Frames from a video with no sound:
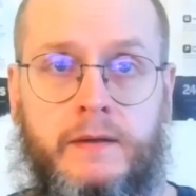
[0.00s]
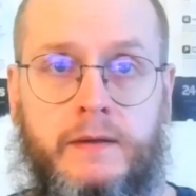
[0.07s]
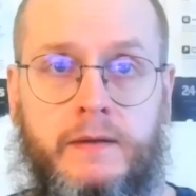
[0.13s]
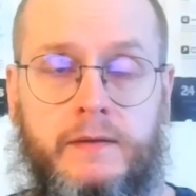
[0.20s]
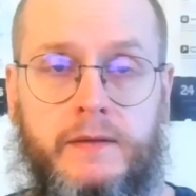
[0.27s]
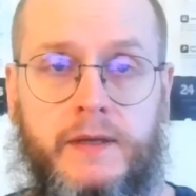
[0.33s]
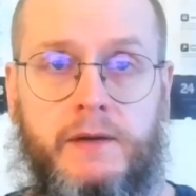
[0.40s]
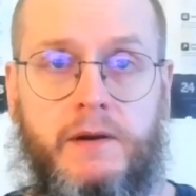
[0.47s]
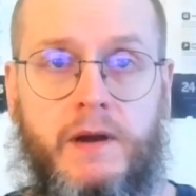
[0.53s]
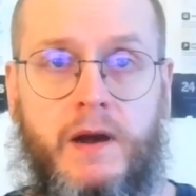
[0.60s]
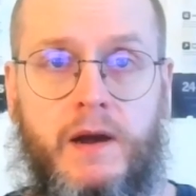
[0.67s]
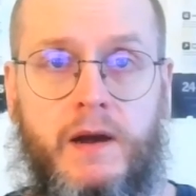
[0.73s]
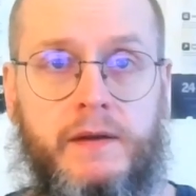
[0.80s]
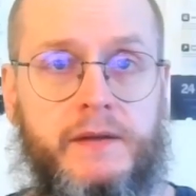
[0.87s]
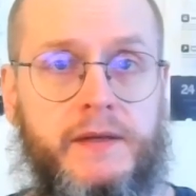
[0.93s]
There
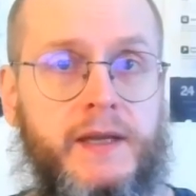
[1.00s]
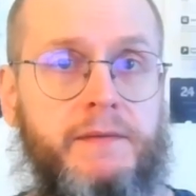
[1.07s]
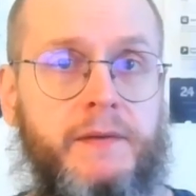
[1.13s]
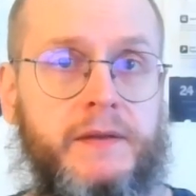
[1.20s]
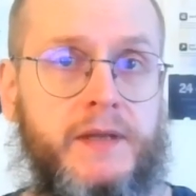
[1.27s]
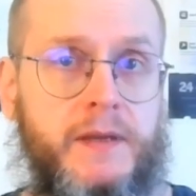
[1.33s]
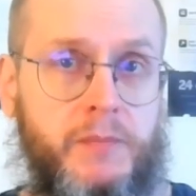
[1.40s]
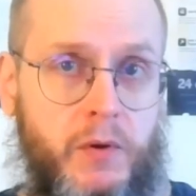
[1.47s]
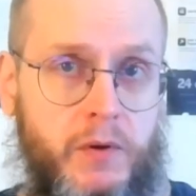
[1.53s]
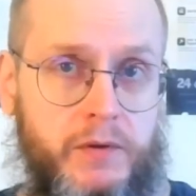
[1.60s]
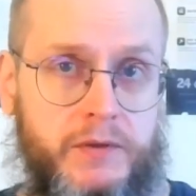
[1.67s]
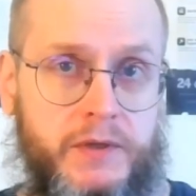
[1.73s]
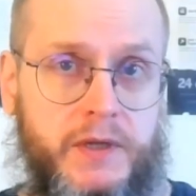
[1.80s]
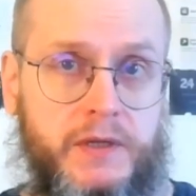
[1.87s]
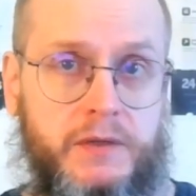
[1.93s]
are different
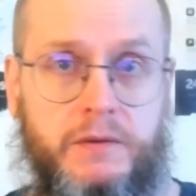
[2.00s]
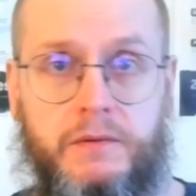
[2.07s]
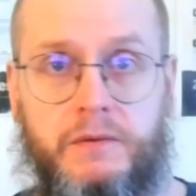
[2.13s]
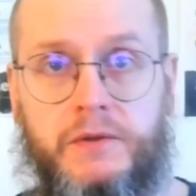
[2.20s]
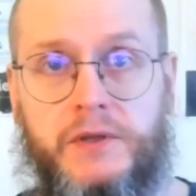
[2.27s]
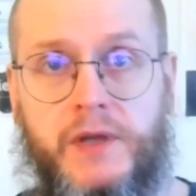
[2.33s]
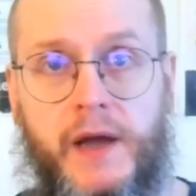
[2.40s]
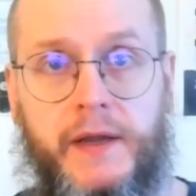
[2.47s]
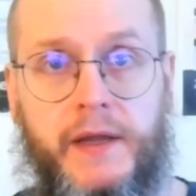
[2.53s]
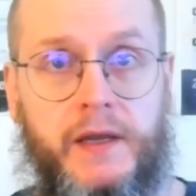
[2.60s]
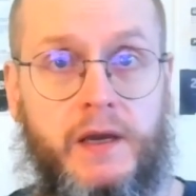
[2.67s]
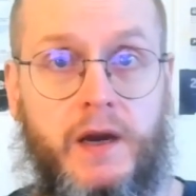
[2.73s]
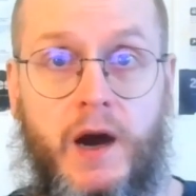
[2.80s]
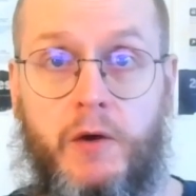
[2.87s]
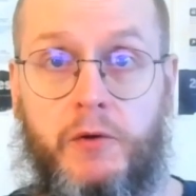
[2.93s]
approaches to studying
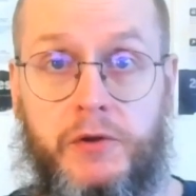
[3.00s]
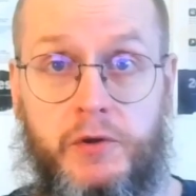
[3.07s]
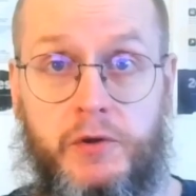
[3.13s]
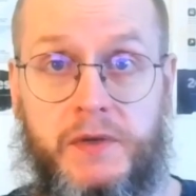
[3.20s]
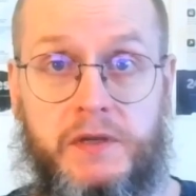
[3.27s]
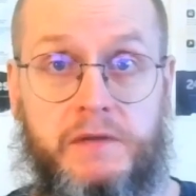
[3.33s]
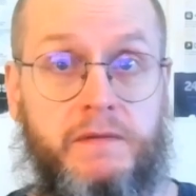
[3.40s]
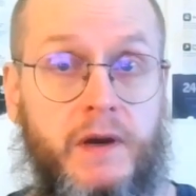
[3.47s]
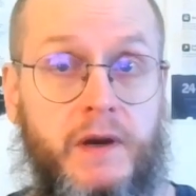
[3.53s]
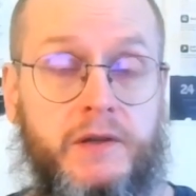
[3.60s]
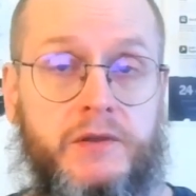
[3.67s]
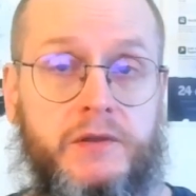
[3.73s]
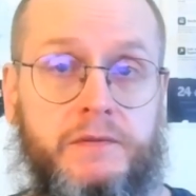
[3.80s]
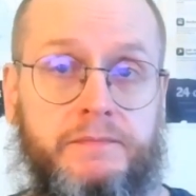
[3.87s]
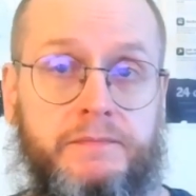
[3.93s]
how humans
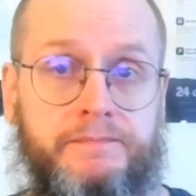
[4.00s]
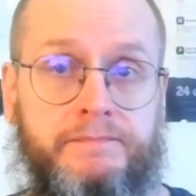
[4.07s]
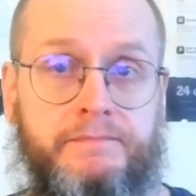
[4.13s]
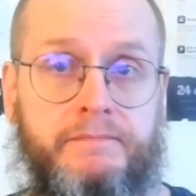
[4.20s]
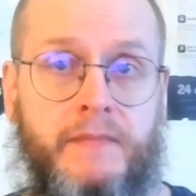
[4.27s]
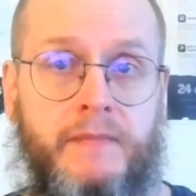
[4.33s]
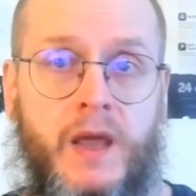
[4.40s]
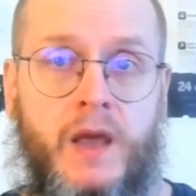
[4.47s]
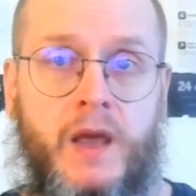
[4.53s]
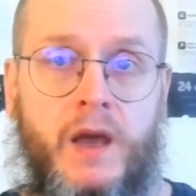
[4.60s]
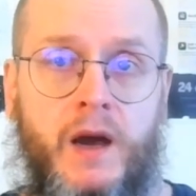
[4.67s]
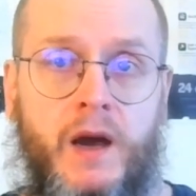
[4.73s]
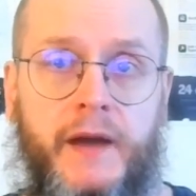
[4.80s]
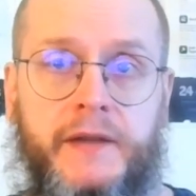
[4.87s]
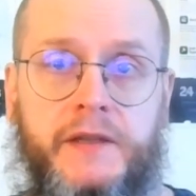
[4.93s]
function.
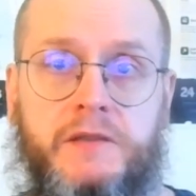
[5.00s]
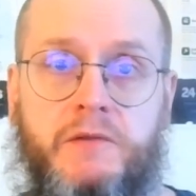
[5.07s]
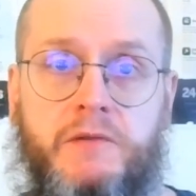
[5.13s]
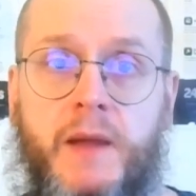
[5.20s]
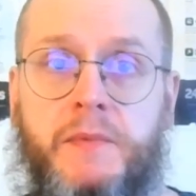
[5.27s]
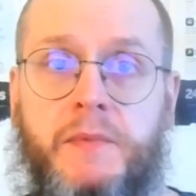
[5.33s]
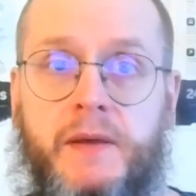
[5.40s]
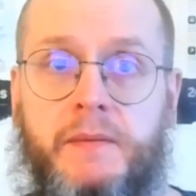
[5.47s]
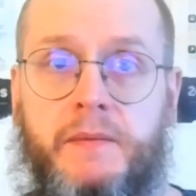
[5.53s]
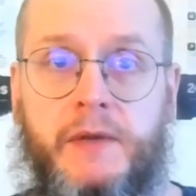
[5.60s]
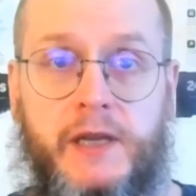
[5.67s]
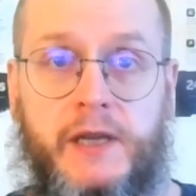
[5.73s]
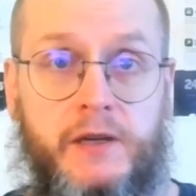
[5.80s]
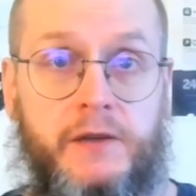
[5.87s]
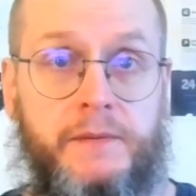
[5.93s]
I describe them
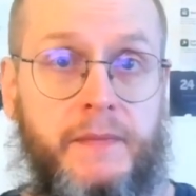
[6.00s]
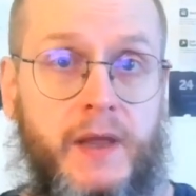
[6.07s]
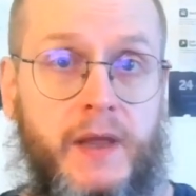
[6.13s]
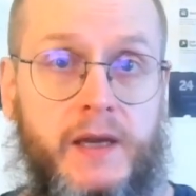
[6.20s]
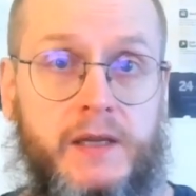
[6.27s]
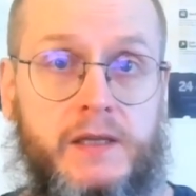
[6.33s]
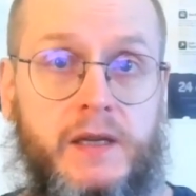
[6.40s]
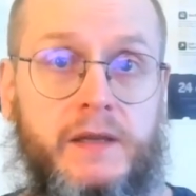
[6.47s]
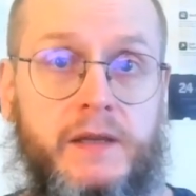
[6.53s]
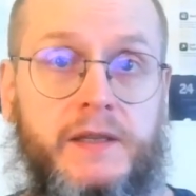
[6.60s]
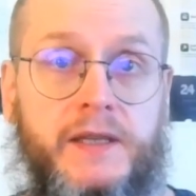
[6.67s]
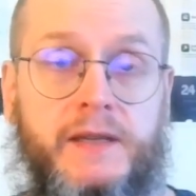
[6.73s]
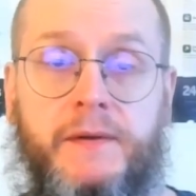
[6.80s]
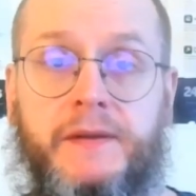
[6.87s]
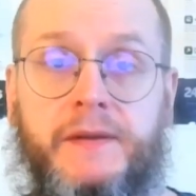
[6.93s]
here as
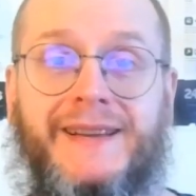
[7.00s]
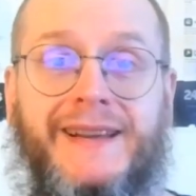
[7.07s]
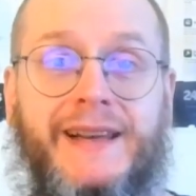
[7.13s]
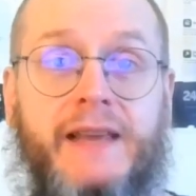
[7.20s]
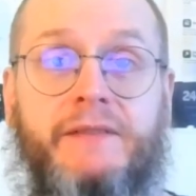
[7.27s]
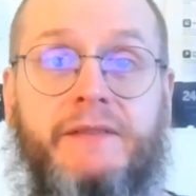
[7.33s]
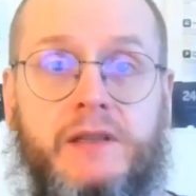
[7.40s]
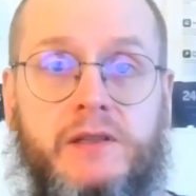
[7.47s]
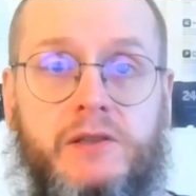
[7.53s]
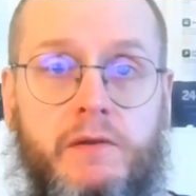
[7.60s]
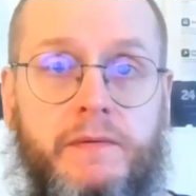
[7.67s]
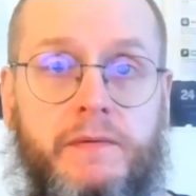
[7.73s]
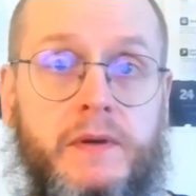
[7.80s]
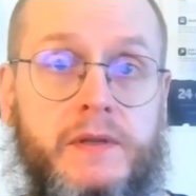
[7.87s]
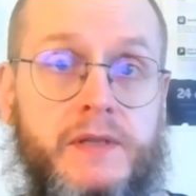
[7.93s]
different levels
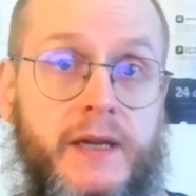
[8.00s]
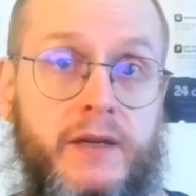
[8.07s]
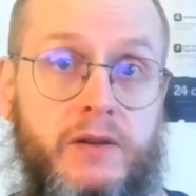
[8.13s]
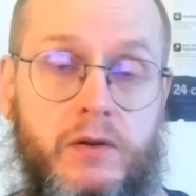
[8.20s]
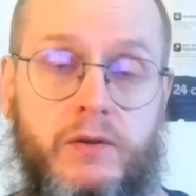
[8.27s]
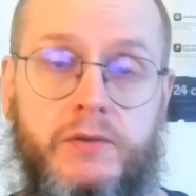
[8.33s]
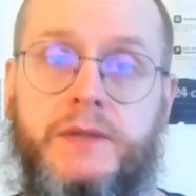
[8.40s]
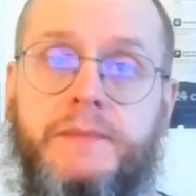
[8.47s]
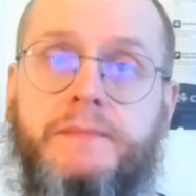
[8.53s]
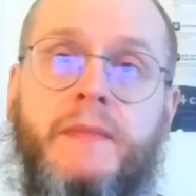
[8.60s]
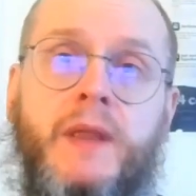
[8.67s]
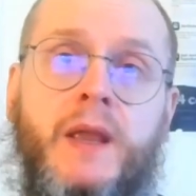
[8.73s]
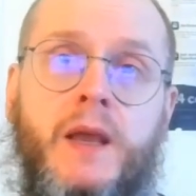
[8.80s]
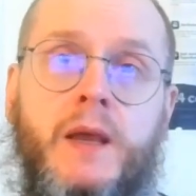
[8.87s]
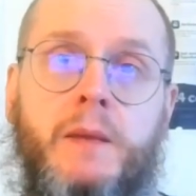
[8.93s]
of psychology,
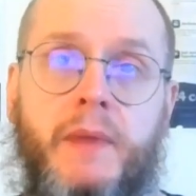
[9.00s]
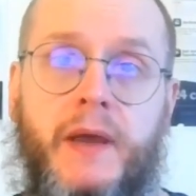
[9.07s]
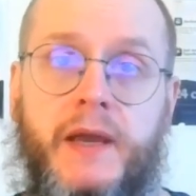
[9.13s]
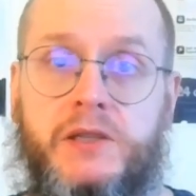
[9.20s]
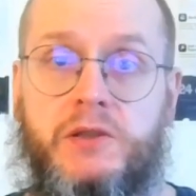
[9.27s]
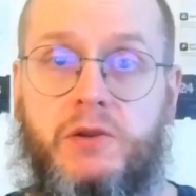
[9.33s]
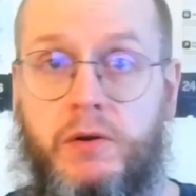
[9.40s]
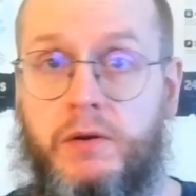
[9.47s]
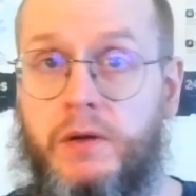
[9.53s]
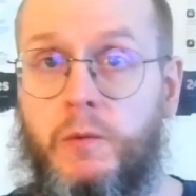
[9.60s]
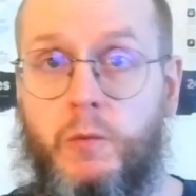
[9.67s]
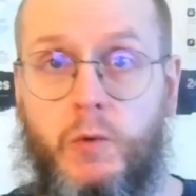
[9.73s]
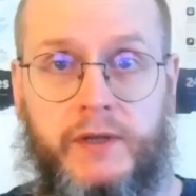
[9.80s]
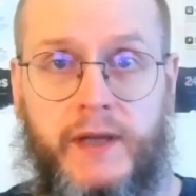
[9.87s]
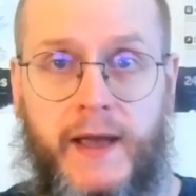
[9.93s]
based on
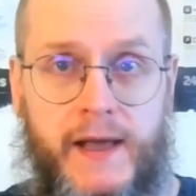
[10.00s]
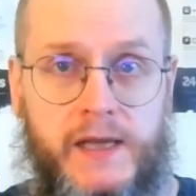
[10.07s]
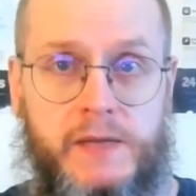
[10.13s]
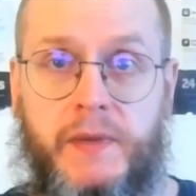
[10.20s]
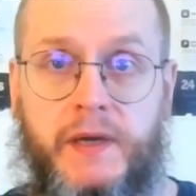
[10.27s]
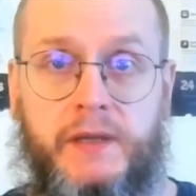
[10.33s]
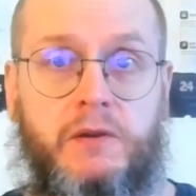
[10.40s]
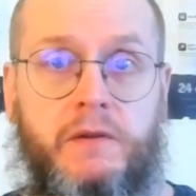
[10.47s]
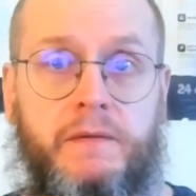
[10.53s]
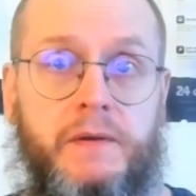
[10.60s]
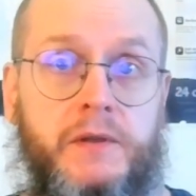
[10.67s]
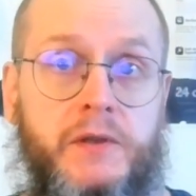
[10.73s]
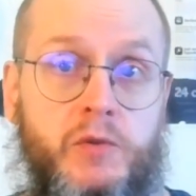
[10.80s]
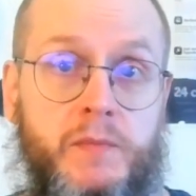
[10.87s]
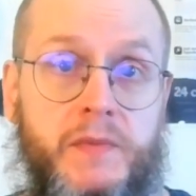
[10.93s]
what aspect of
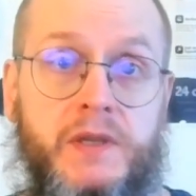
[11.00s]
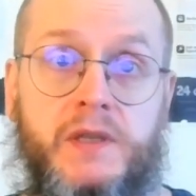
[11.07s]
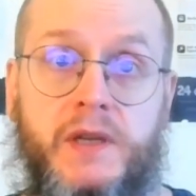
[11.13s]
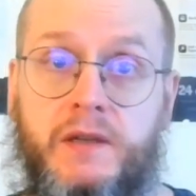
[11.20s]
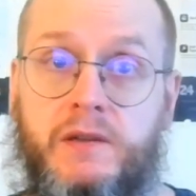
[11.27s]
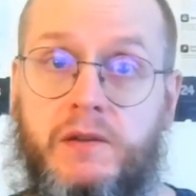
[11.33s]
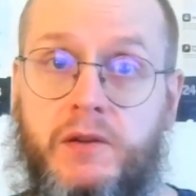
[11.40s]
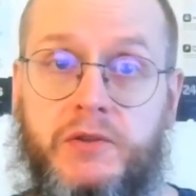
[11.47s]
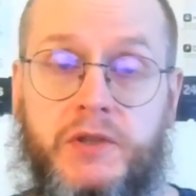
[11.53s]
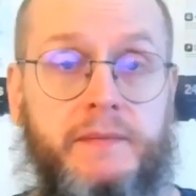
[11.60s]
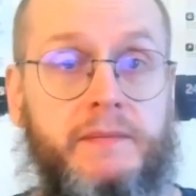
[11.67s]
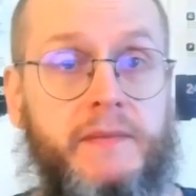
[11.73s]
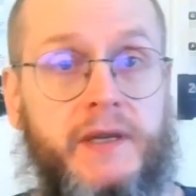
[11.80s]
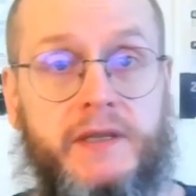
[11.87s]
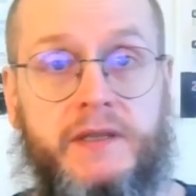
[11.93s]
human psychology
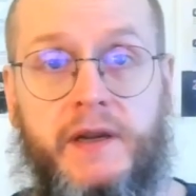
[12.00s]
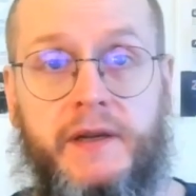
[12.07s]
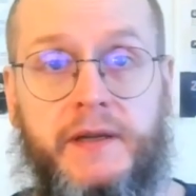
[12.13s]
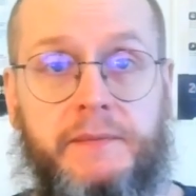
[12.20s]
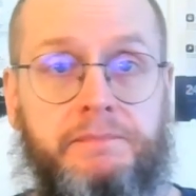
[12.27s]
they study,